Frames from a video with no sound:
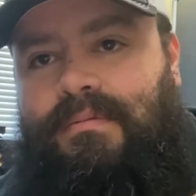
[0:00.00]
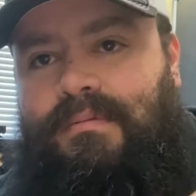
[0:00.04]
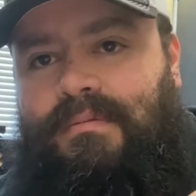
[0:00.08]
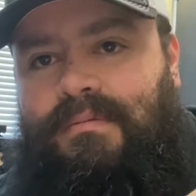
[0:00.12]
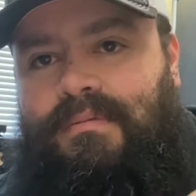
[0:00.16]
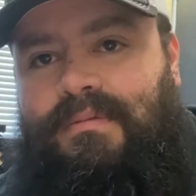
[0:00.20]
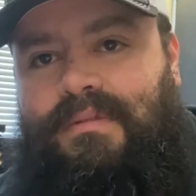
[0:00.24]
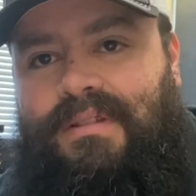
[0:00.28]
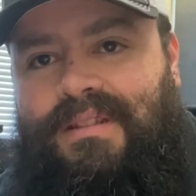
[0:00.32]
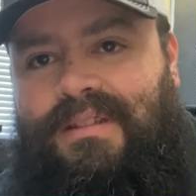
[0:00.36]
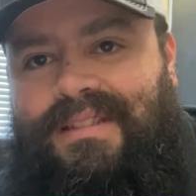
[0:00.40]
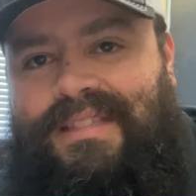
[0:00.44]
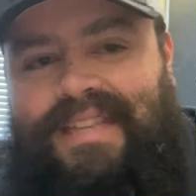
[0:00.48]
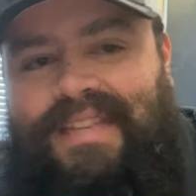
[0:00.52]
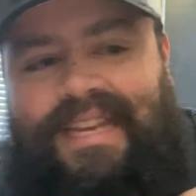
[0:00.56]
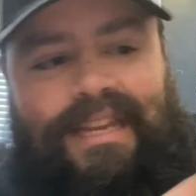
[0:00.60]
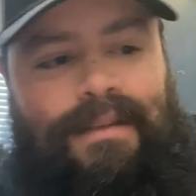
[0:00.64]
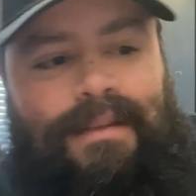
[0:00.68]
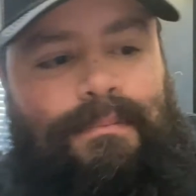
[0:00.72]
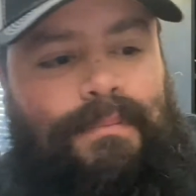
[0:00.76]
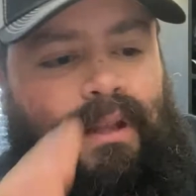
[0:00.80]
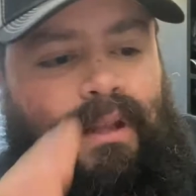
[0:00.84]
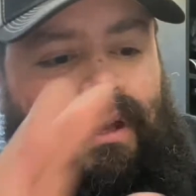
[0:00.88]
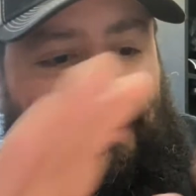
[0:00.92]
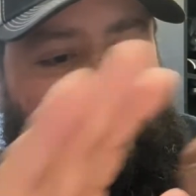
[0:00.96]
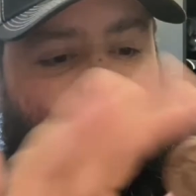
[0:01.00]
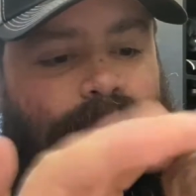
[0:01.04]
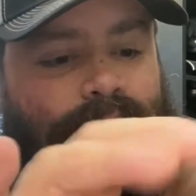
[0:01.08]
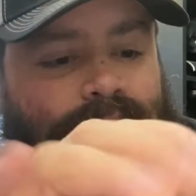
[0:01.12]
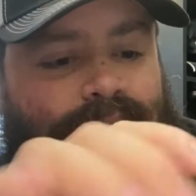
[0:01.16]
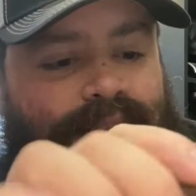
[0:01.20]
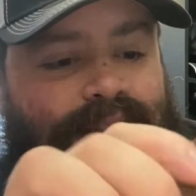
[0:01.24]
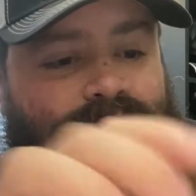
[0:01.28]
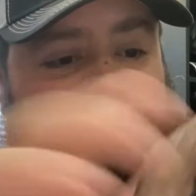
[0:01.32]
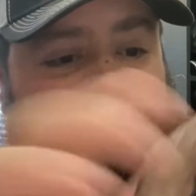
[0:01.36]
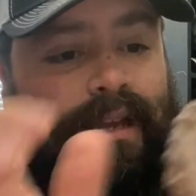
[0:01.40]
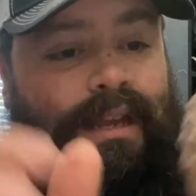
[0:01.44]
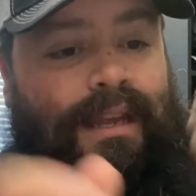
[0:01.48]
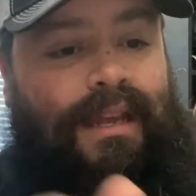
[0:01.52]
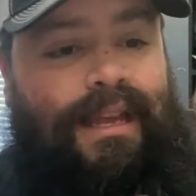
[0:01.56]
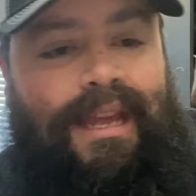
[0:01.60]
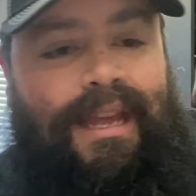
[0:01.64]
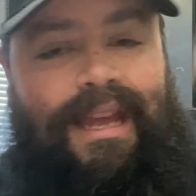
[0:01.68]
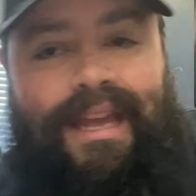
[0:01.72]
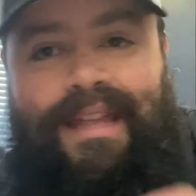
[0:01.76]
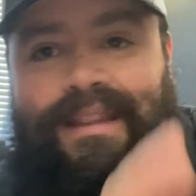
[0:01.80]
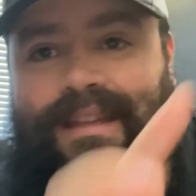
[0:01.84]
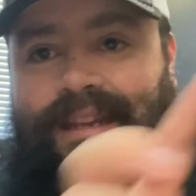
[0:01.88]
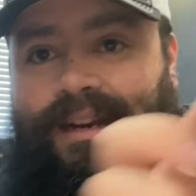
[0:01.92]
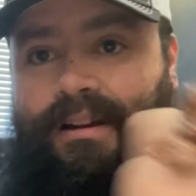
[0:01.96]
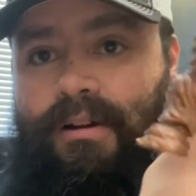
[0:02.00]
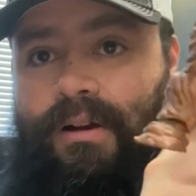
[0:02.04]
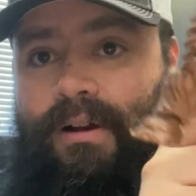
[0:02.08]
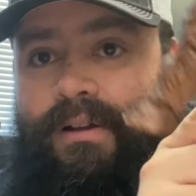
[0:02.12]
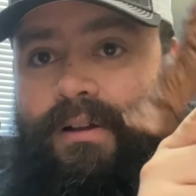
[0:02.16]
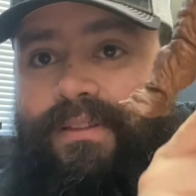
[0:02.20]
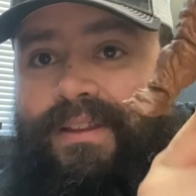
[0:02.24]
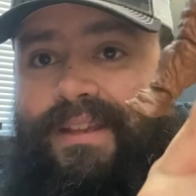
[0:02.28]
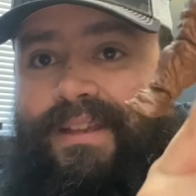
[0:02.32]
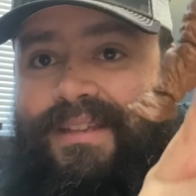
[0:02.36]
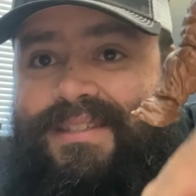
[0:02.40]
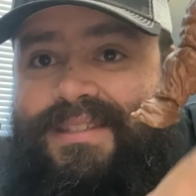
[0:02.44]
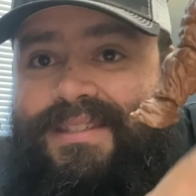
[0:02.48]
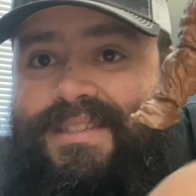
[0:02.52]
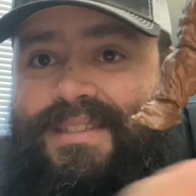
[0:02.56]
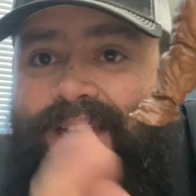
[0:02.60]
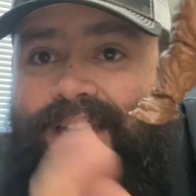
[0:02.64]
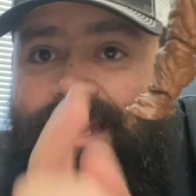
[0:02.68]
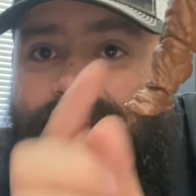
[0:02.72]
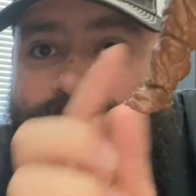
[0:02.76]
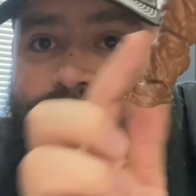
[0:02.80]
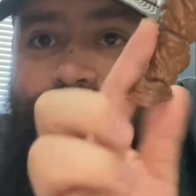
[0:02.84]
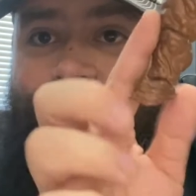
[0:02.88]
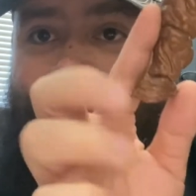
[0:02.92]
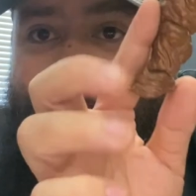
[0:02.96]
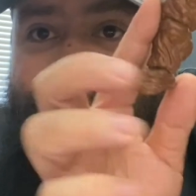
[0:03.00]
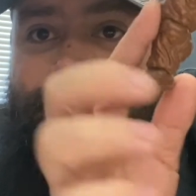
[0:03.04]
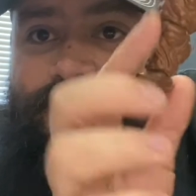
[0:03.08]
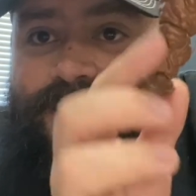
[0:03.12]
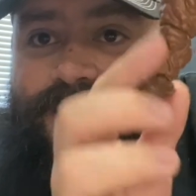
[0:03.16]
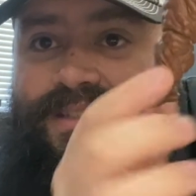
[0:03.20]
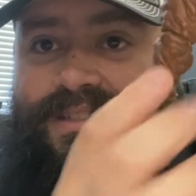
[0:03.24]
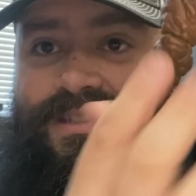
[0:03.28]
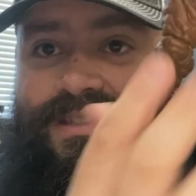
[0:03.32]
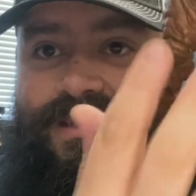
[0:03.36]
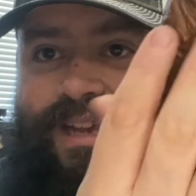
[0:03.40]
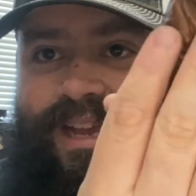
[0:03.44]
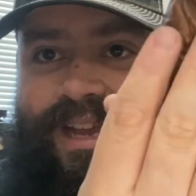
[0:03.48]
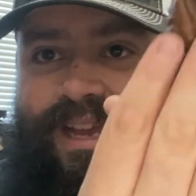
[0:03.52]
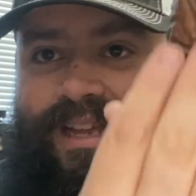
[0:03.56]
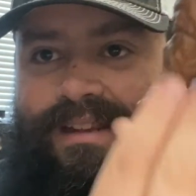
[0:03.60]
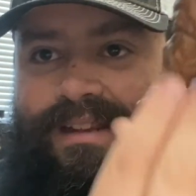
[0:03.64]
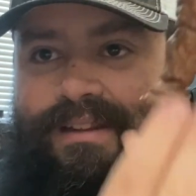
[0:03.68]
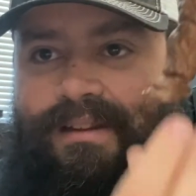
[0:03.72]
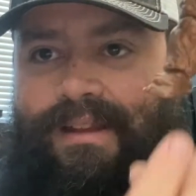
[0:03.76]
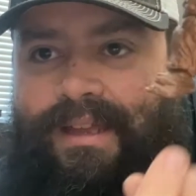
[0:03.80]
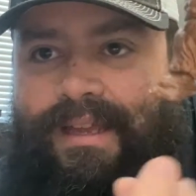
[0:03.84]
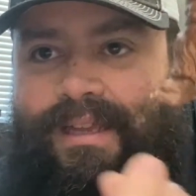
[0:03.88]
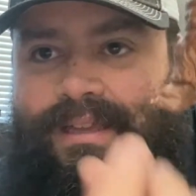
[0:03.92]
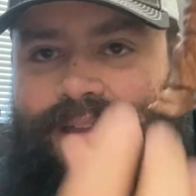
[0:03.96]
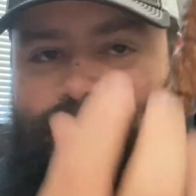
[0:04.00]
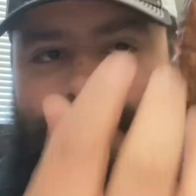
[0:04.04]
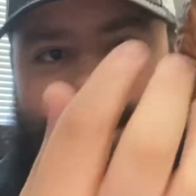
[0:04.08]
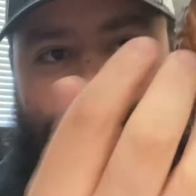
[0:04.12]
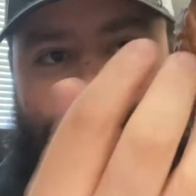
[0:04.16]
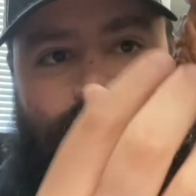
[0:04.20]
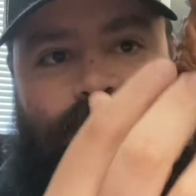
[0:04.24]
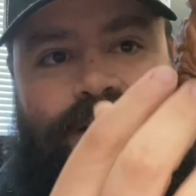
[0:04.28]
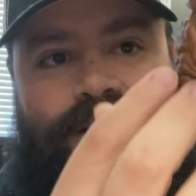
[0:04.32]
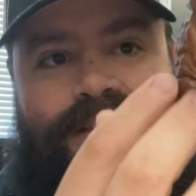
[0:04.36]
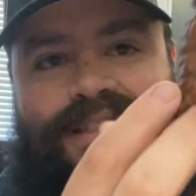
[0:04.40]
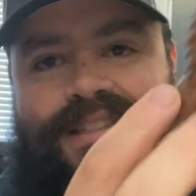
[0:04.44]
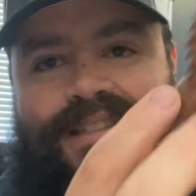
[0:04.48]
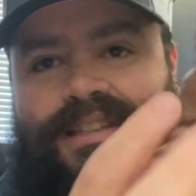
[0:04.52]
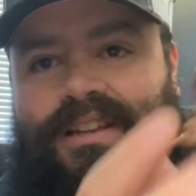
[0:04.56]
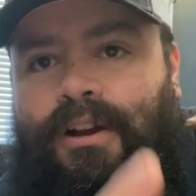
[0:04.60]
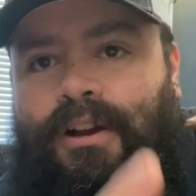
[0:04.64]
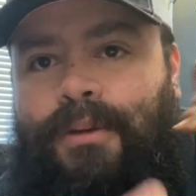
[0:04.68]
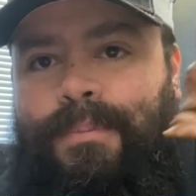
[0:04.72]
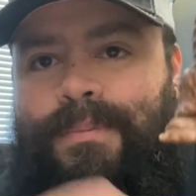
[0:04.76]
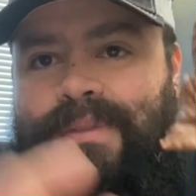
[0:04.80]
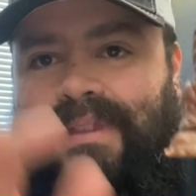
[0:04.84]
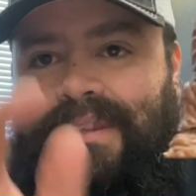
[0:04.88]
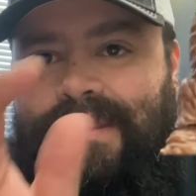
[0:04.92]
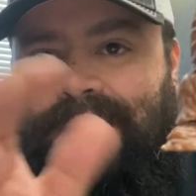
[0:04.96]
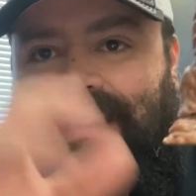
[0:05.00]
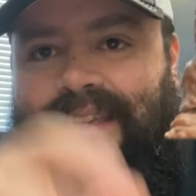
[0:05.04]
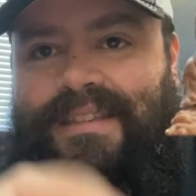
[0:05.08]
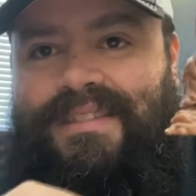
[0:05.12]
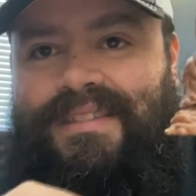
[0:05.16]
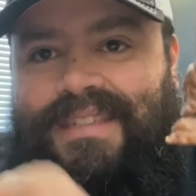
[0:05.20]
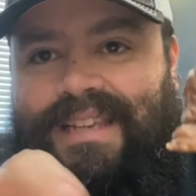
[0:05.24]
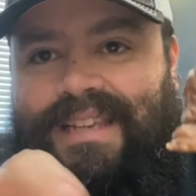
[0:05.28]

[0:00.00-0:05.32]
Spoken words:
seam lines. And then all this stuff, it just kind of like, you could sculpt this to